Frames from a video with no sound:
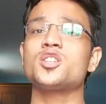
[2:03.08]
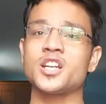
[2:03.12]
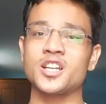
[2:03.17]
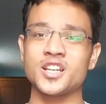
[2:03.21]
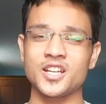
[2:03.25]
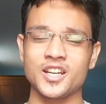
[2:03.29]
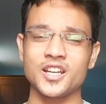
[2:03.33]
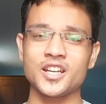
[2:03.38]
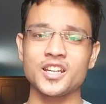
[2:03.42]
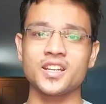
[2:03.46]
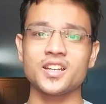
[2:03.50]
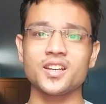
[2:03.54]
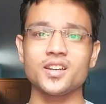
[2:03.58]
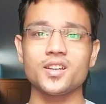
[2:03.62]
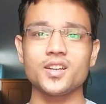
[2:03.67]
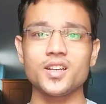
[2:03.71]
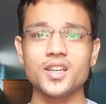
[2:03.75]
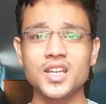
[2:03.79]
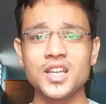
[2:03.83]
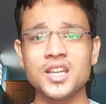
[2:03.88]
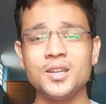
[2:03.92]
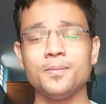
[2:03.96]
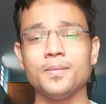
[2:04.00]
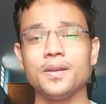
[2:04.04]
generic
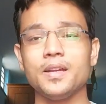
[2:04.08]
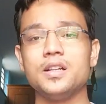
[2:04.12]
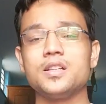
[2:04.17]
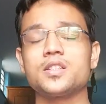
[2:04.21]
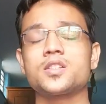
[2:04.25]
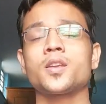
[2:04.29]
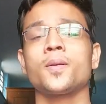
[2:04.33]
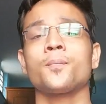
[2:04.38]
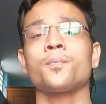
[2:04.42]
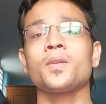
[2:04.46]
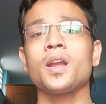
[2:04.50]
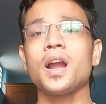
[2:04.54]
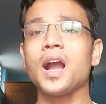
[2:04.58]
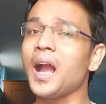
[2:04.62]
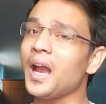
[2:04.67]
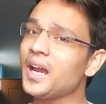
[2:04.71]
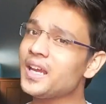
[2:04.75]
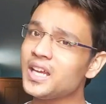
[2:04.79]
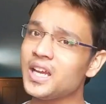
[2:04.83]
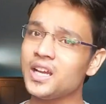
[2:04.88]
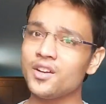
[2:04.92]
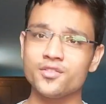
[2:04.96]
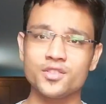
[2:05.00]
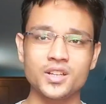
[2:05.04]
emails. I
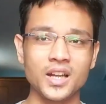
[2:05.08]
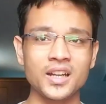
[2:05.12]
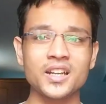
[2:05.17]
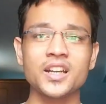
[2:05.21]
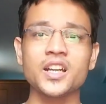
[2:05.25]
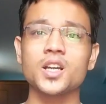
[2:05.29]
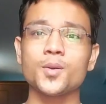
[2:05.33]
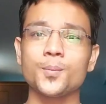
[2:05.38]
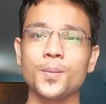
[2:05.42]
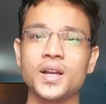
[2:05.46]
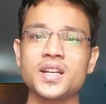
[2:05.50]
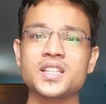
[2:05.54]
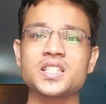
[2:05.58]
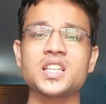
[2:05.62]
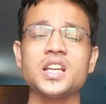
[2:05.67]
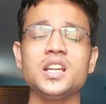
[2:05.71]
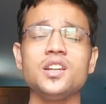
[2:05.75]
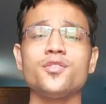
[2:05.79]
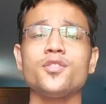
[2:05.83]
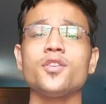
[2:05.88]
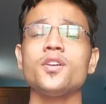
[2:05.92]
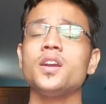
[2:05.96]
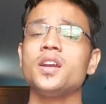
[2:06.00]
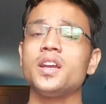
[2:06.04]
have done it
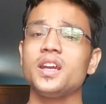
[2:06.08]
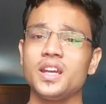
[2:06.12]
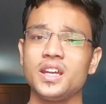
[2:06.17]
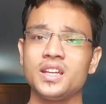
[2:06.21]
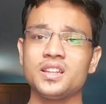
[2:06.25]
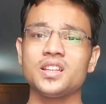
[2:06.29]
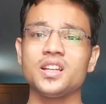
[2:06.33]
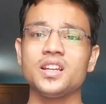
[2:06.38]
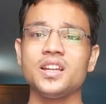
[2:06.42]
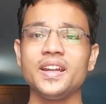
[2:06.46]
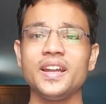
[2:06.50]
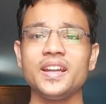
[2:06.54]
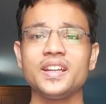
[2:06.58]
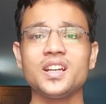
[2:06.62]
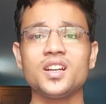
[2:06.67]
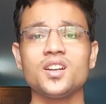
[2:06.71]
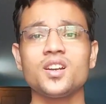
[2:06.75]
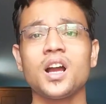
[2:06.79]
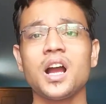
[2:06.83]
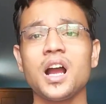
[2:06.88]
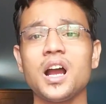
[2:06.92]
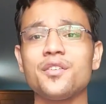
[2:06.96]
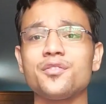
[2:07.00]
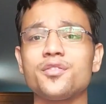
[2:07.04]
myself. In the later
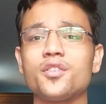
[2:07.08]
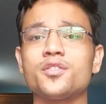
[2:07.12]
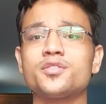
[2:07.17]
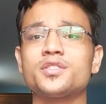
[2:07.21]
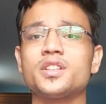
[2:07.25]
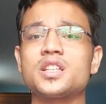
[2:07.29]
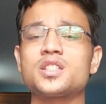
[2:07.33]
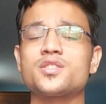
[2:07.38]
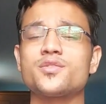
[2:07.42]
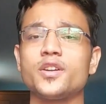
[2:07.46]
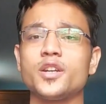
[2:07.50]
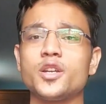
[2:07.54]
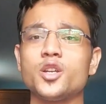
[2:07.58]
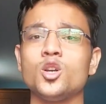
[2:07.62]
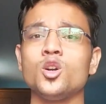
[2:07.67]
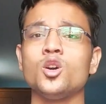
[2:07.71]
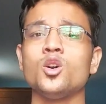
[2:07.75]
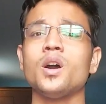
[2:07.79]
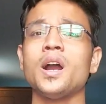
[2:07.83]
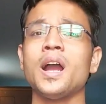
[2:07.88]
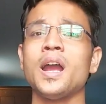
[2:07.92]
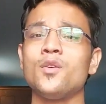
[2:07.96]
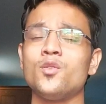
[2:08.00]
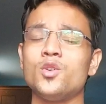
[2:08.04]
half of this
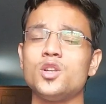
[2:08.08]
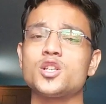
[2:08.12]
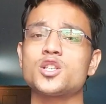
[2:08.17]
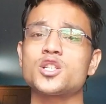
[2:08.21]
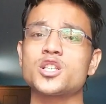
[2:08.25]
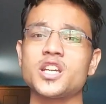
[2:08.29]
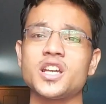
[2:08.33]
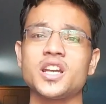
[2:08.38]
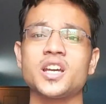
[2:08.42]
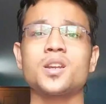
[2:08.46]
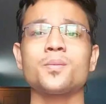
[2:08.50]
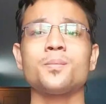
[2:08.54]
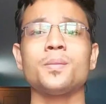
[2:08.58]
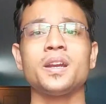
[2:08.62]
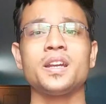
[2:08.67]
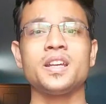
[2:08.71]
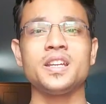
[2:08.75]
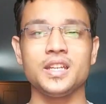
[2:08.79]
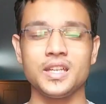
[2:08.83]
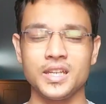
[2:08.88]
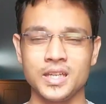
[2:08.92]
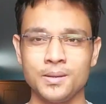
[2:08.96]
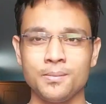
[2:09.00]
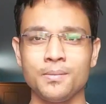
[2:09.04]
video, I will share my
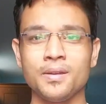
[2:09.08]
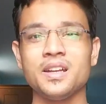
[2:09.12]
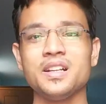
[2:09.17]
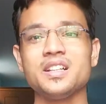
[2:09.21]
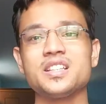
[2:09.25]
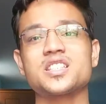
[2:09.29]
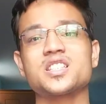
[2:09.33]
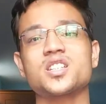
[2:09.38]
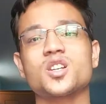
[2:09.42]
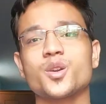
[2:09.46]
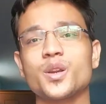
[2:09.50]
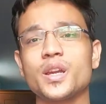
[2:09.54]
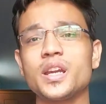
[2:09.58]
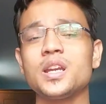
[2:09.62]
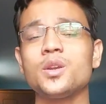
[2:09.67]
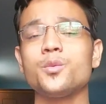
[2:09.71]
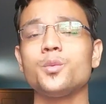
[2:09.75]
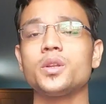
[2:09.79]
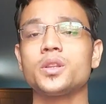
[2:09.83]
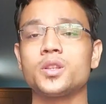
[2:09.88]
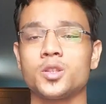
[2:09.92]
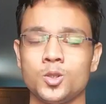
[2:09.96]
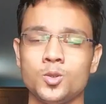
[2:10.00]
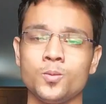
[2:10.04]
email screen
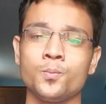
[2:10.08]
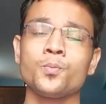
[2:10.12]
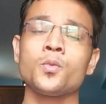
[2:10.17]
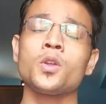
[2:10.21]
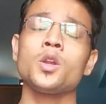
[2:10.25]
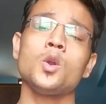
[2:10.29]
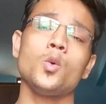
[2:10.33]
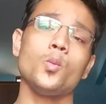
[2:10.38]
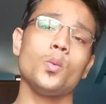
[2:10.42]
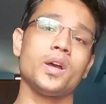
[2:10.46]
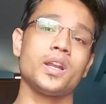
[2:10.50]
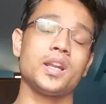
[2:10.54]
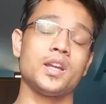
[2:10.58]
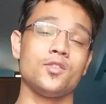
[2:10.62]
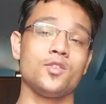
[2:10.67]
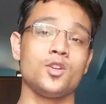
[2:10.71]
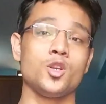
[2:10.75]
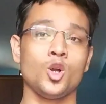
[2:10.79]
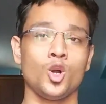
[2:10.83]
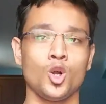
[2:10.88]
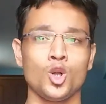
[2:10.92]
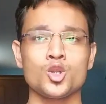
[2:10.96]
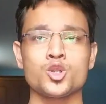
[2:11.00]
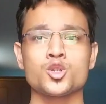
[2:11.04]
with you, where I will
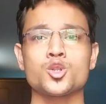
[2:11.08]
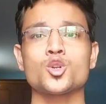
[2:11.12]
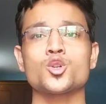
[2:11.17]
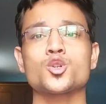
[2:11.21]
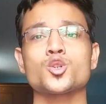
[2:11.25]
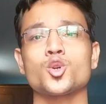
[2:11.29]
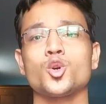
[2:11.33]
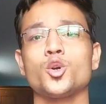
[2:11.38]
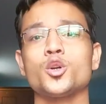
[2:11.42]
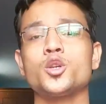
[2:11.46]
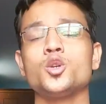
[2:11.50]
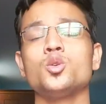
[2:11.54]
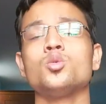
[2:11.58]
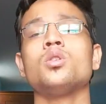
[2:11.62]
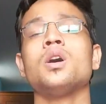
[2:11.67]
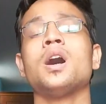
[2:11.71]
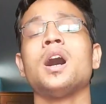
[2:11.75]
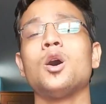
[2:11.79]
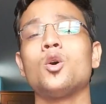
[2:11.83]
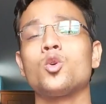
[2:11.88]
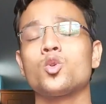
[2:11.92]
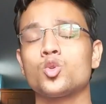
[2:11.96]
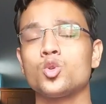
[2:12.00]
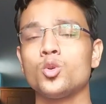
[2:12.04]
also show you
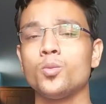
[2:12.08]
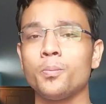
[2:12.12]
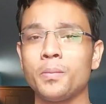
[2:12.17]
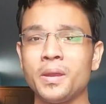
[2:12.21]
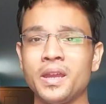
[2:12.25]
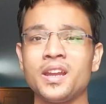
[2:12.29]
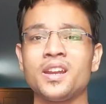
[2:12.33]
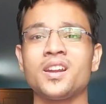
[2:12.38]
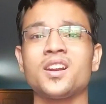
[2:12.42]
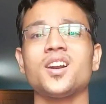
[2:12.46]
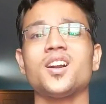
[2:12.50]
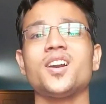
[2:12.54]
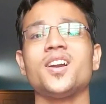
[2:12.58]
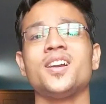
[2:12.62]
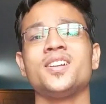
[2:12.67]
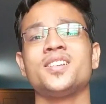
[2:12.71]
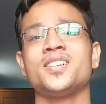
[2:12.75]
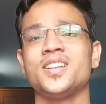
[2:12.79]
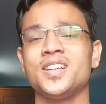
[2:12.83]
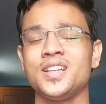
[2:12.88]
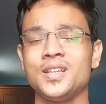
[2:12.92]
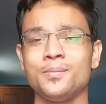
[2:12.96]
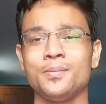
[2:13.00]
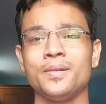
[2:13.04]
how to make an
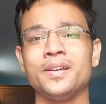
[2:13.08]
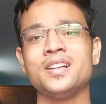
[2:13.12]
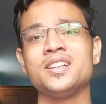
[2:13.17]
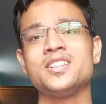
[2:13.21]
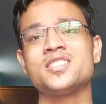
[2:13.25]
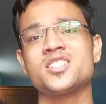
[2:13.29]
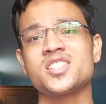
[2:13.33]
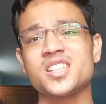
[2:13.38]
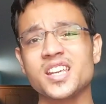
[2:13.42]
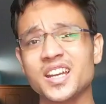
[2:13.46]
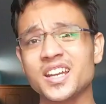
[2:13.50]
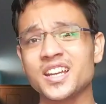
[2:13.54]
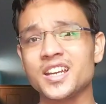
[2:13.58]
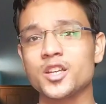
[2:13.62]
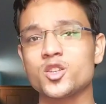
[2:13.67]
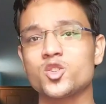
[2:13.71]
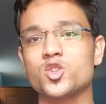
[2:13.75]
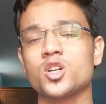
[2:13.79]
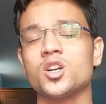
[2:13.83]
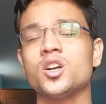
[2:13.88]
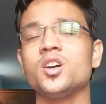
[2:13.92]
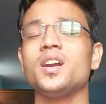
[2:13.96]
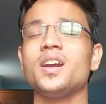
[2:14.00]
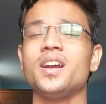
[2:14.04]
email
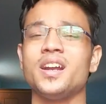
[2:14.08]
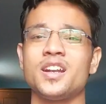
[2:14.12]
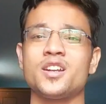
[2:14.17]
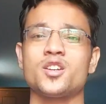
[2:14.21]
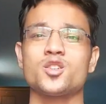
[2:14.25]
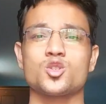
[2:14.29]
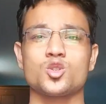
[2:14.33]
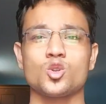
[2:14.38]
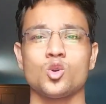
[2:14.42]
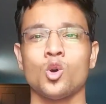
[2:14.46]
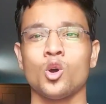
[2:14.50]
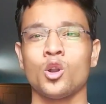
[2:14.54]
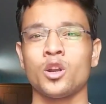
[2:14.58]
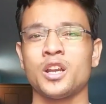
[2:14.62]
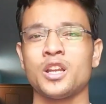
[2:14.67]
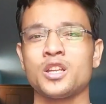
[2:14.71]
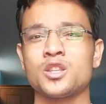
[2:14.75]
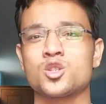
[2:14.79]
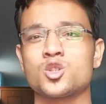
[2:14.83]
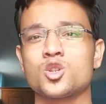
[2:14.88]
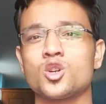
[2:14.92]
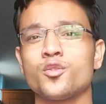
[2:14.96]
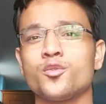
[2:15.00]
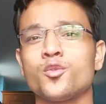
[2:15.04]
signature and so on
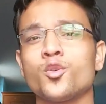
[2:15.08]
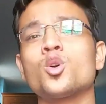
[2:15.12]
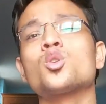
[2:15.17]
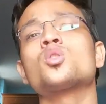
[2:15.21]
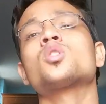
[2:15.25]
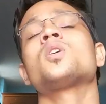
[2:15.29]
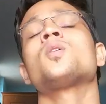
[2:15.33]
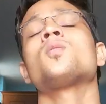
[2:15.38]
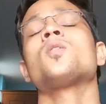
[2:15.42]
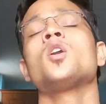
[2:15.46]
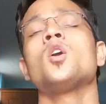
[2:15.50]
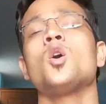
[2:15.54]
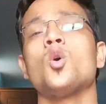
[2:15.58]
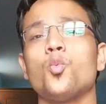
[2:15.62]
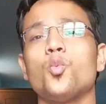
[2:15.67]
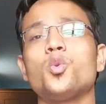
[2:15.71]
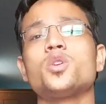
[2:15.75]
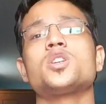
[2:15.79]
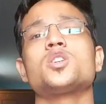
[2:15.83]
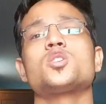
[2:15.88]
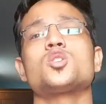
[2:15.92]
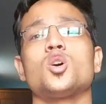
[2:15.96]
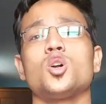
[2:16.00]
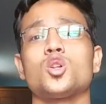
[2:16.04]
and so forth,
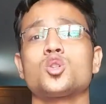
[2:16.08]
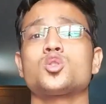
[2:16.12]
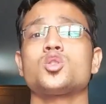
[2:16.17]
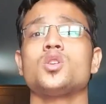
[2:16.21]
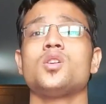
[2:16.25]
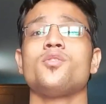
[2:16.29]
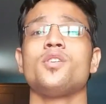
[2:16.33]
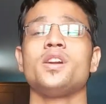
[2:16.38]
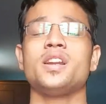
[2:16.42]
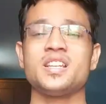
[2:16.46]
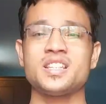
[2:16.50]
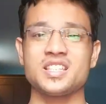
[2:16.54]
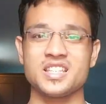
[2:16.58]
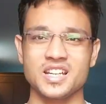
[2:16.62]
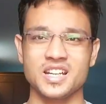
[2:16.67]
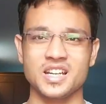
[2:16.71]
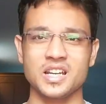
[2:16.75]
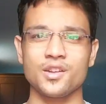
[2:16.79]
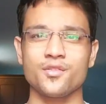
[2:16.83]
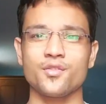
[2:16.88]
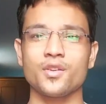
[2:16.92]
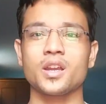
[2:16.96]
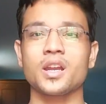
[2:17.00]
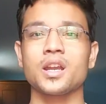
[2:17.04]
which is also a very
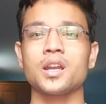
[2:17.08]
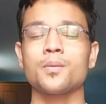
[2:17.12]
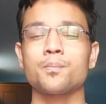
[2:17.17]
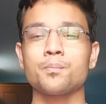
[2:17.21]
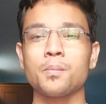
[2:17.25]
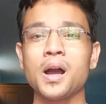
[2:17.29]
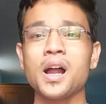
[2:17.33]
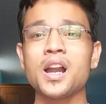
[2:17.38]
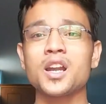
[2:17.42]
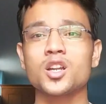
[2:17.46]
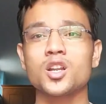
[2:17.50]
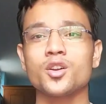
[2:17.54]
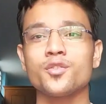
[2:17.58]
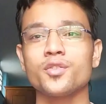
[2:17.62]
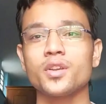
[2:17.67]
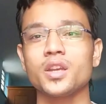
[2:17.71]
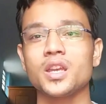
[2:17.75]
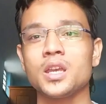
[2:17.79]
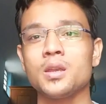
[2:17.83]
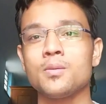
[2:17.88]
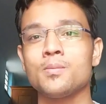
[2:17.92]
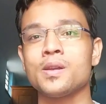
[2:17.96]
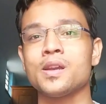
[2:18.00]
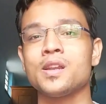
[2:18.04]
significant part of
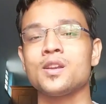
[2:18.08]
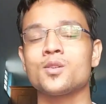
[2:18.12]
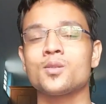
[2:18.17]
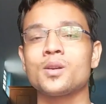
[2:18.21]
email